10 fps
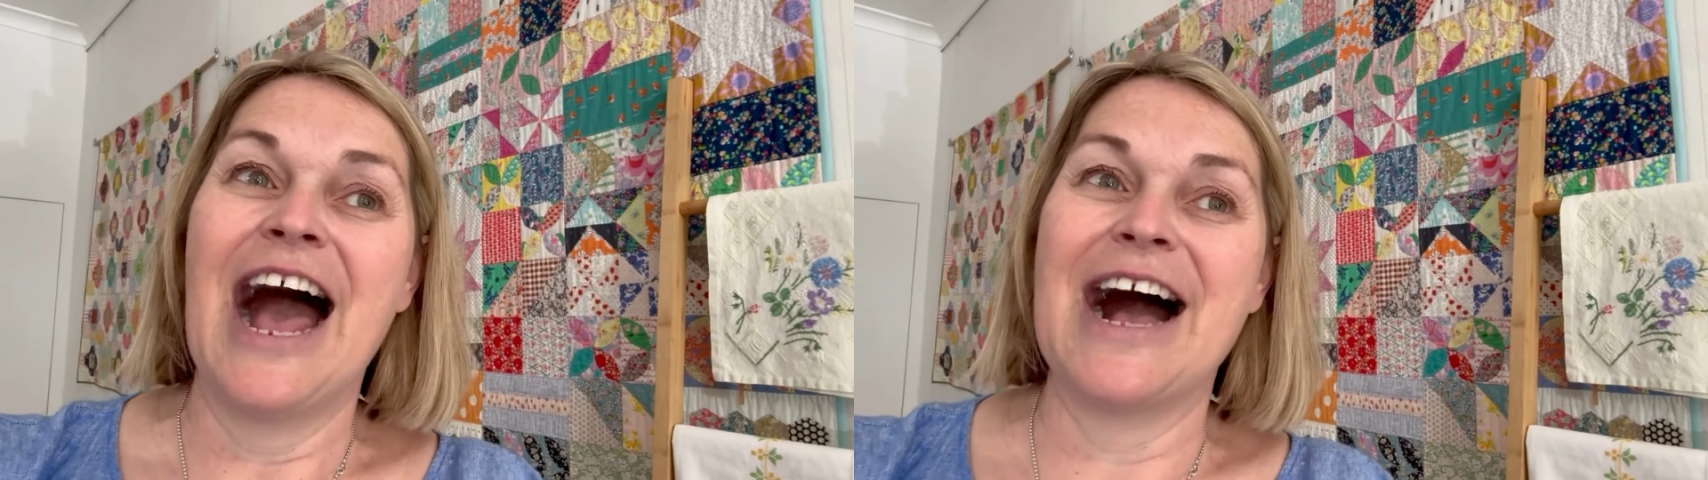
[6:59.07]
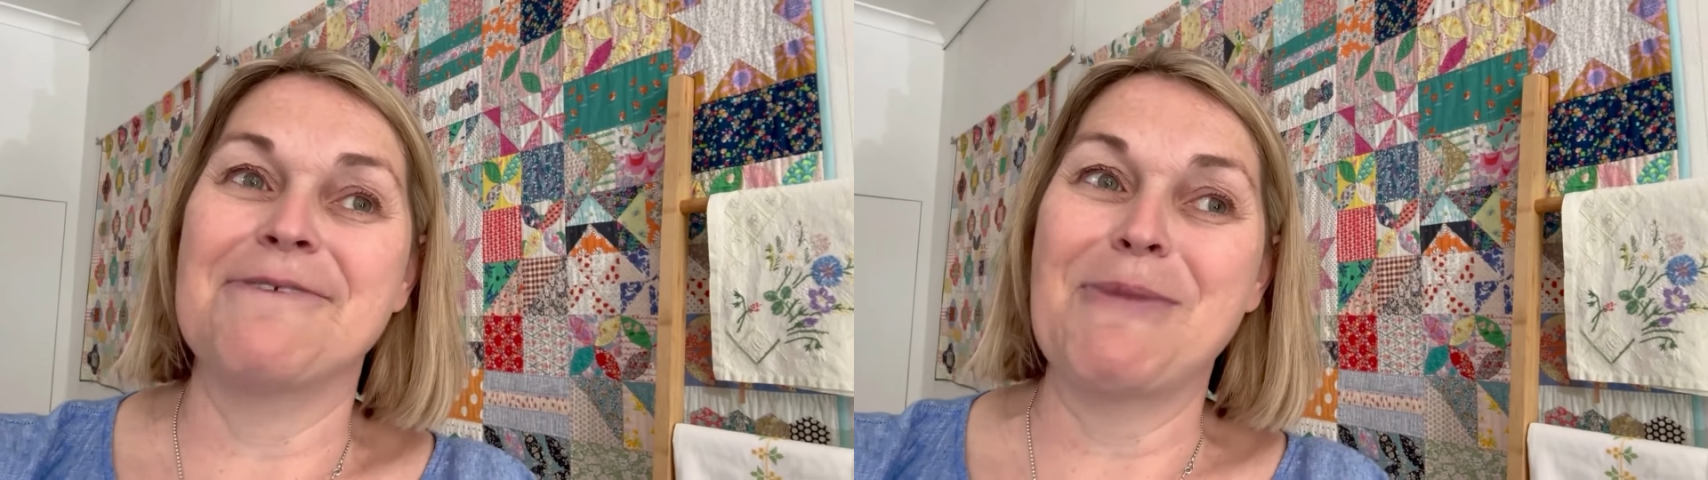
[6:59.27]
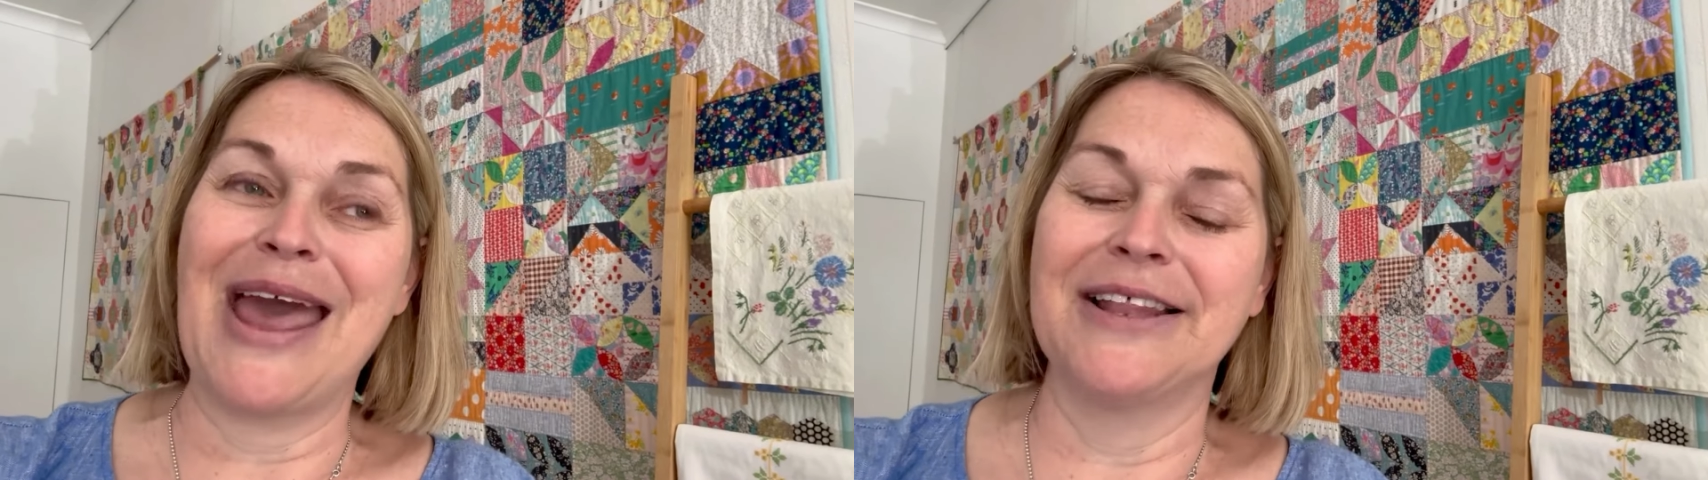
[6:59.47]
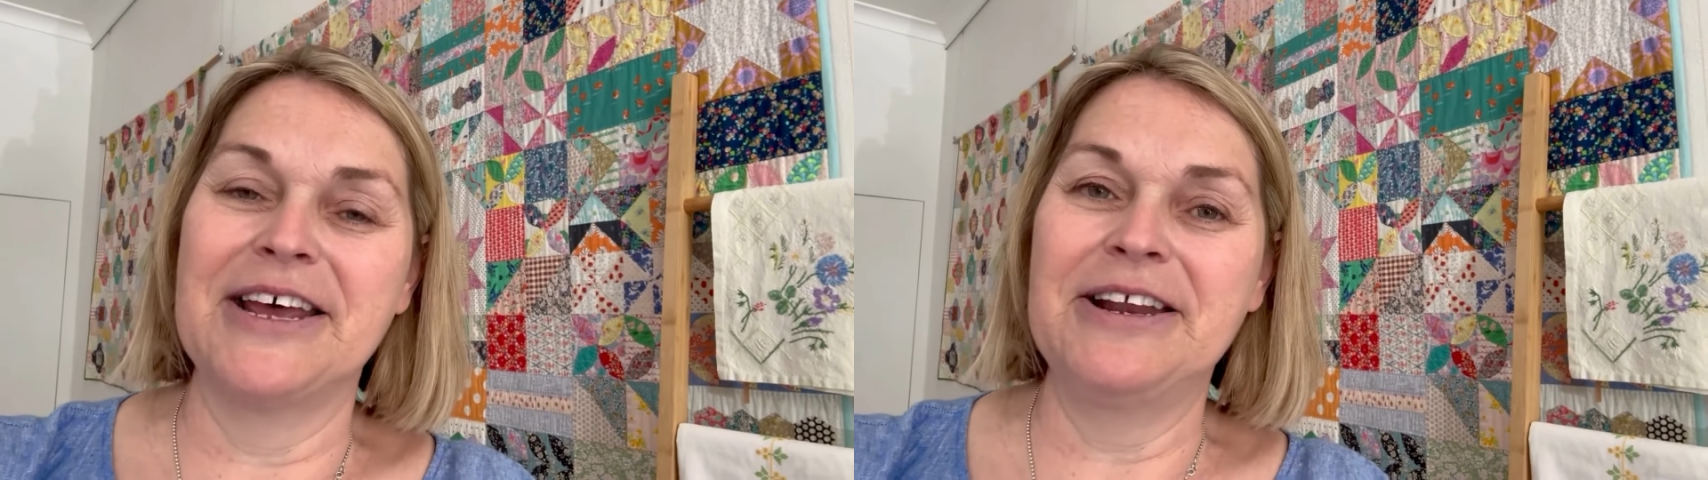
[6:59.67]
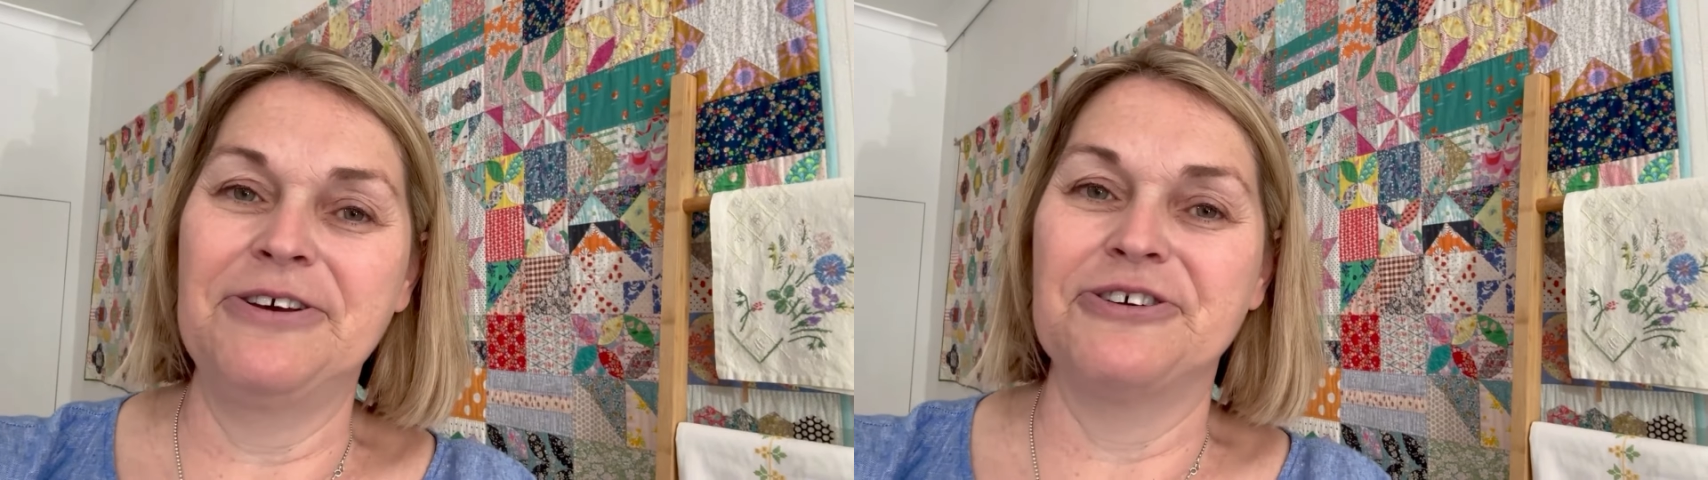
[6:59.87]

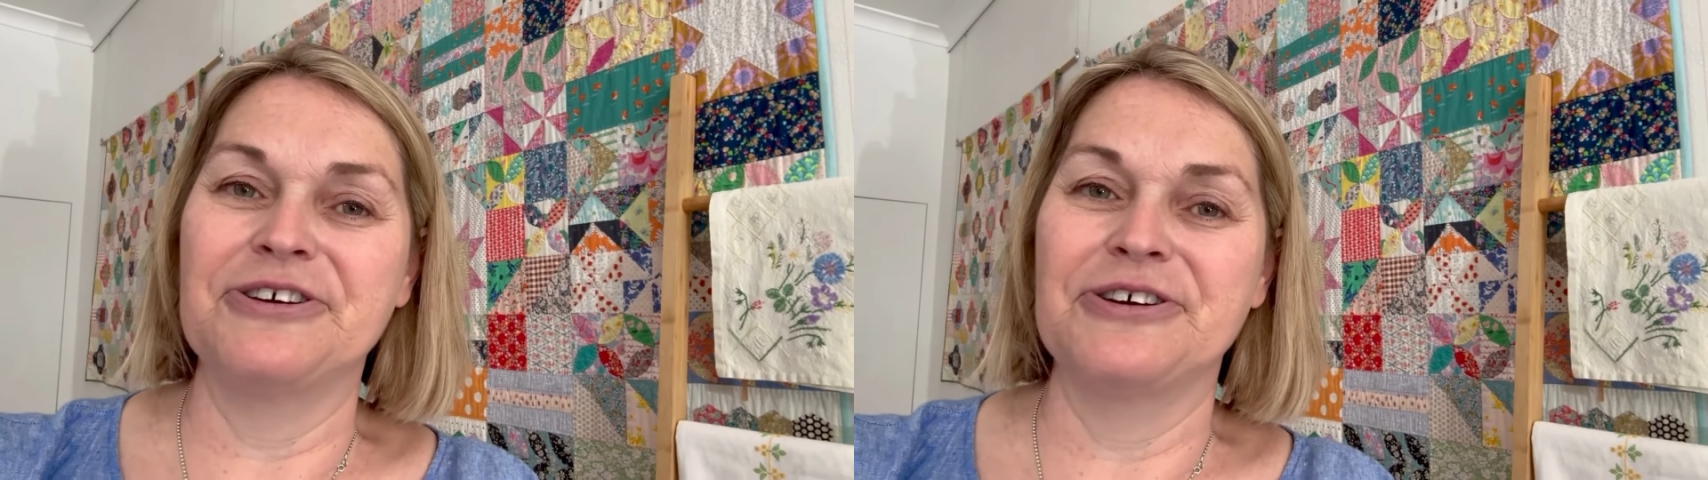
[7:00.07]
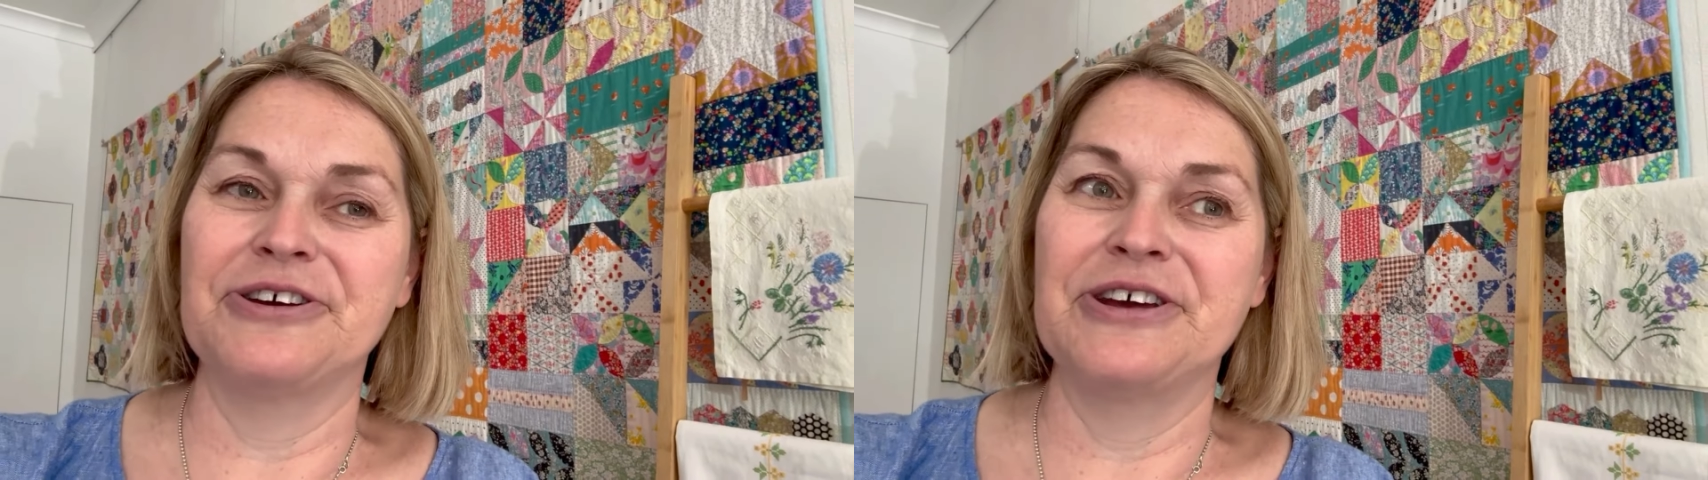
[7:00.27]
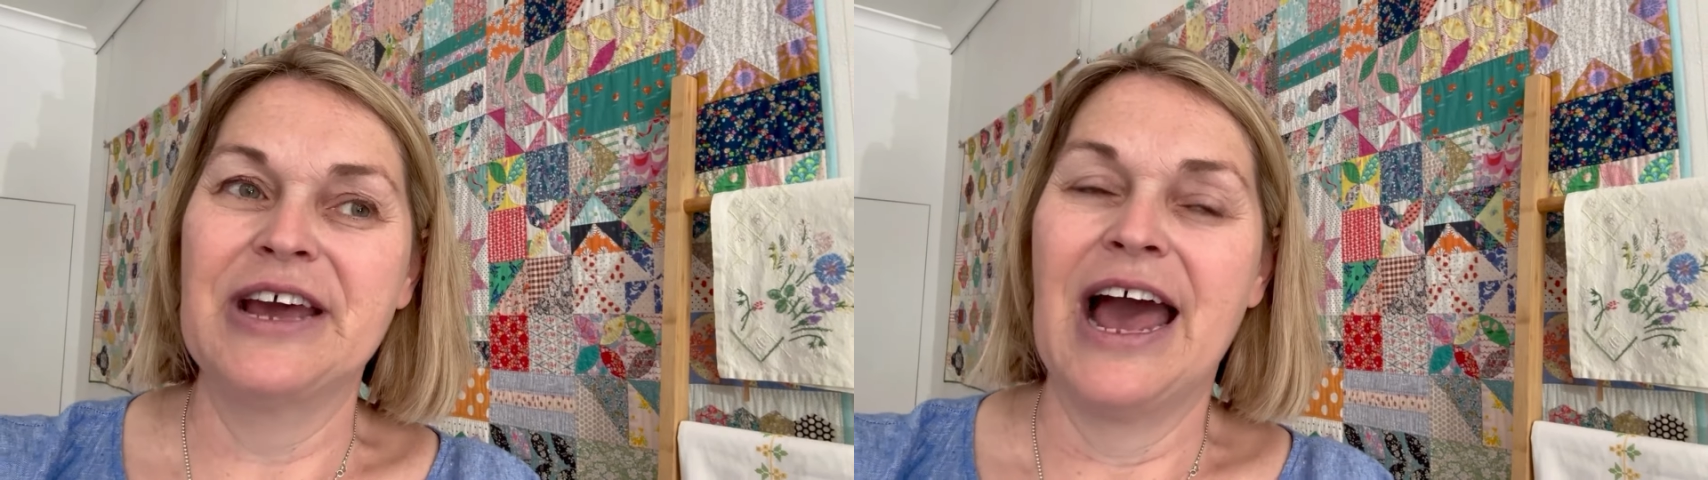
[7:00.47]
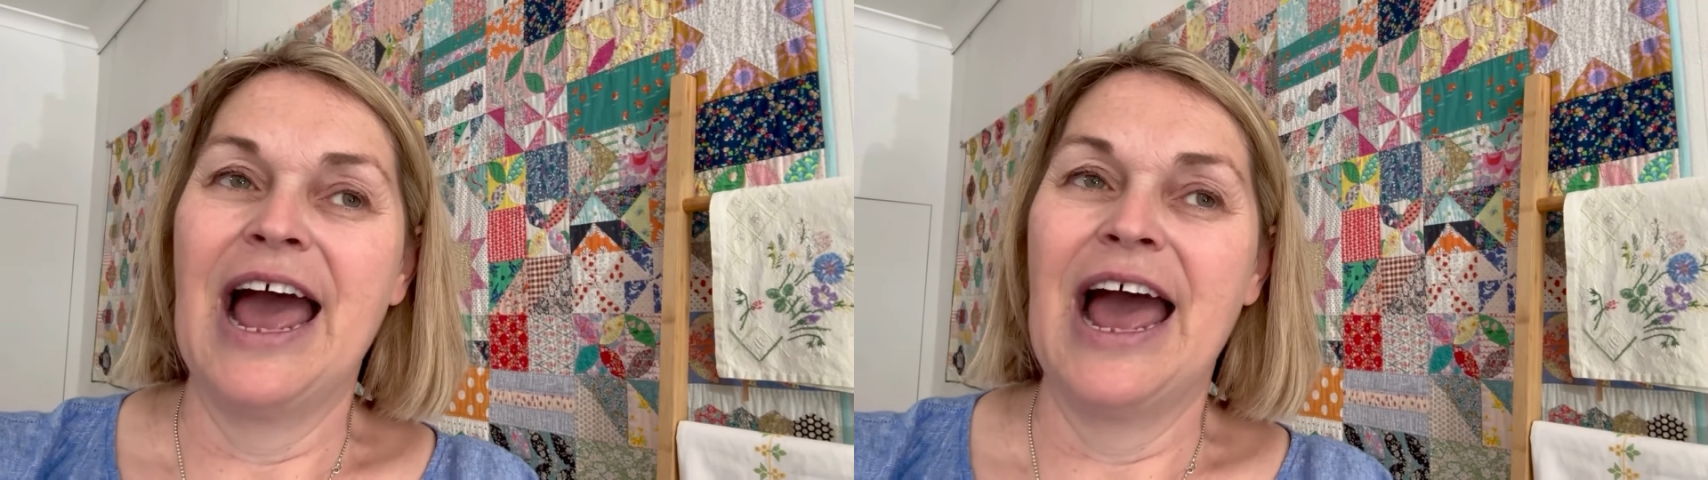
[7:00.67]
Helen, who